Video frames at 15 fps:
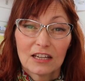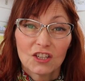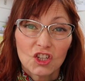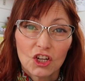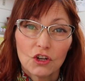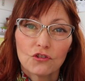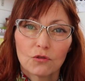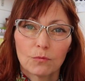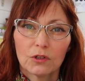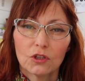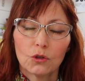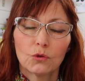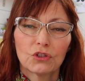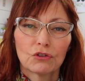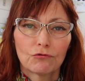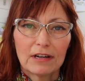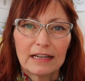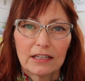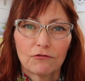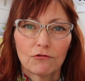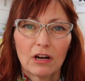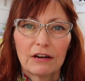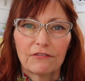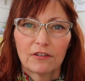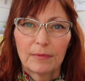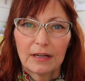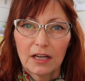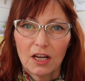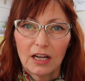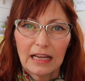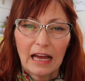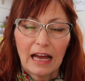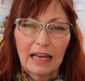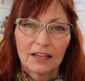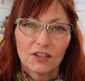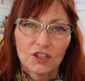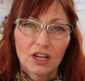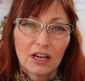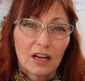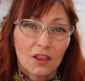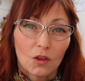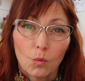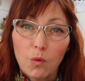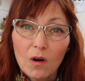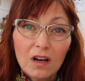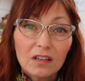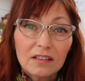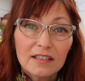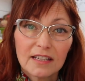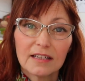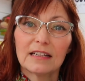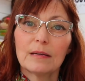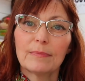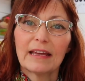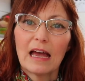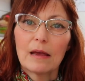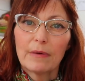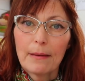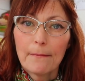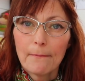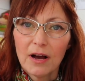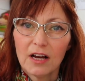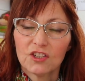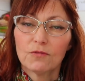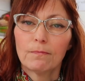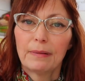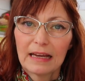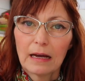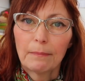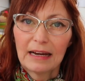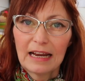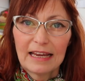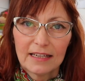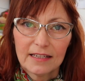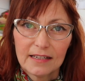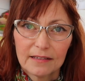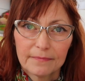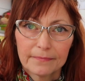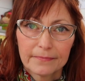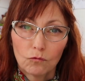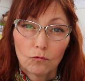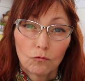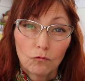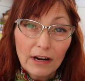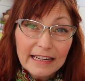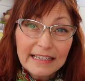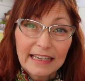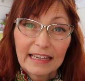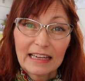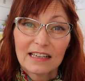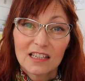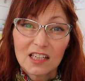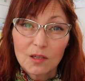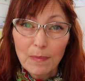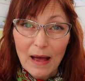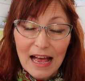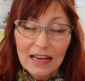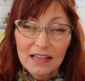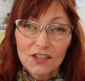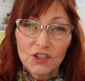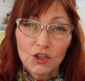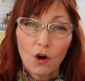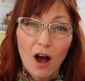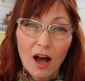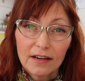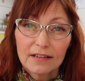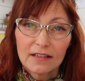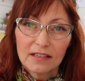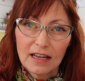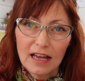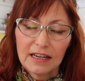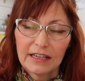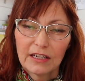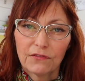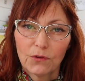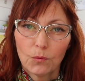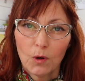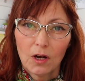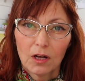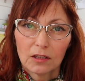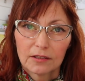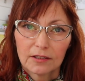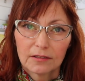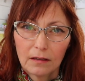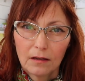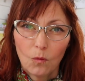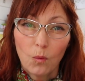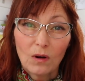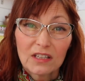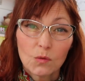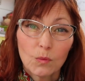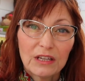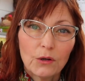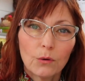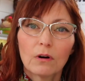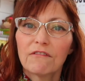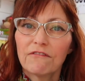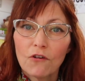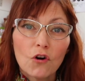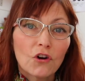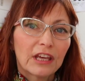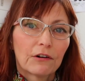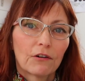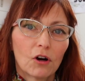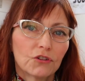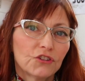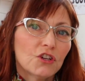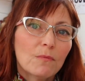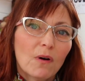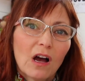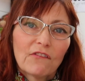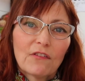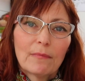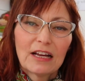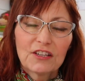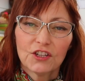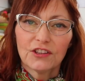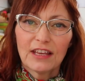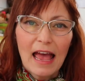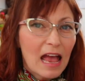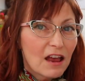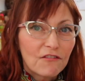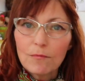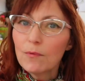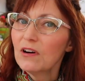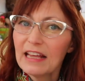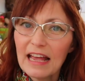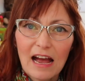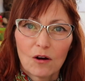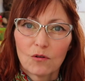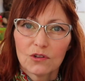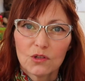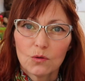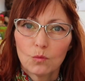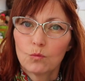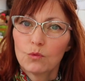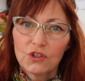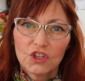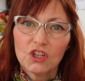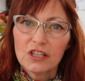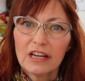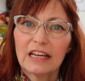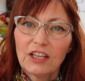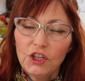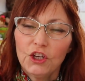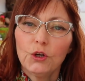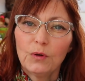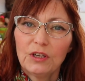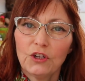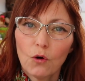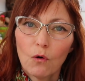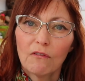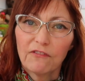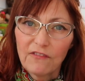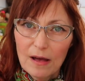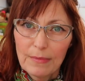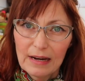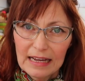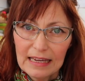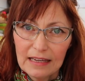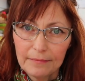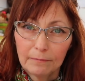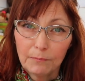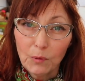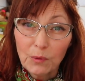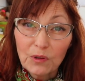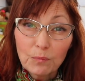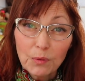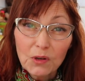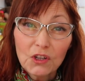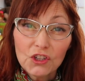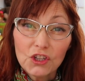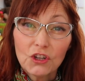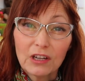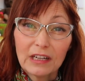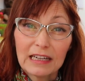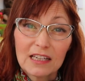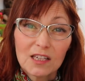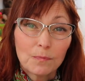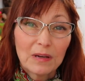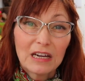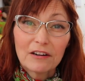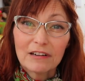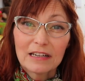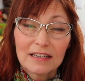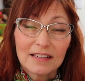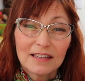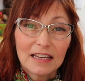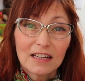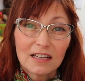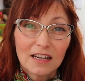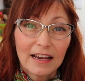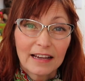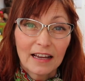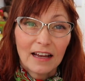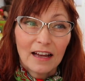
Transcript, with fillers: and children were taught to read and write from an early age, the world suddenly became a much bigger place. Reading expands your understanding of the world. Once when you were a 4-year-old, you might have imagined that everybody else was just like you and your family. But with books you can experience things like